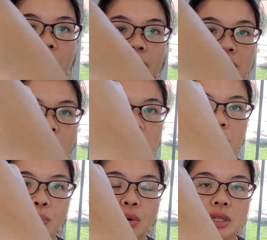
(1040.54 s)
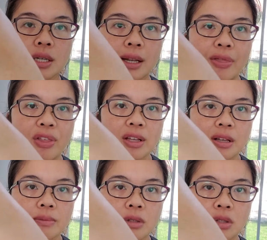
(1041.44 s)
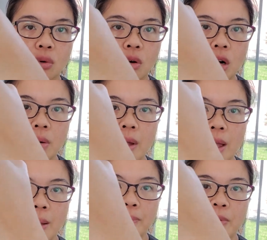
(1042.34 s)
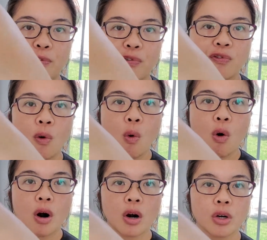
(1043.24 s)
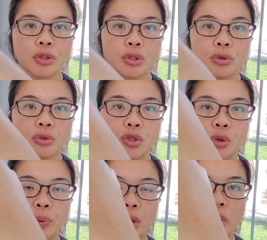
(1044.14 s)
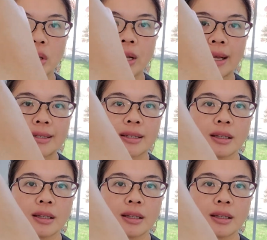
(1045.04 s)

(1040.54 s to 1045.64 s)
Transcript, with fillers: guys, it is important to let things absorb before you do put on the next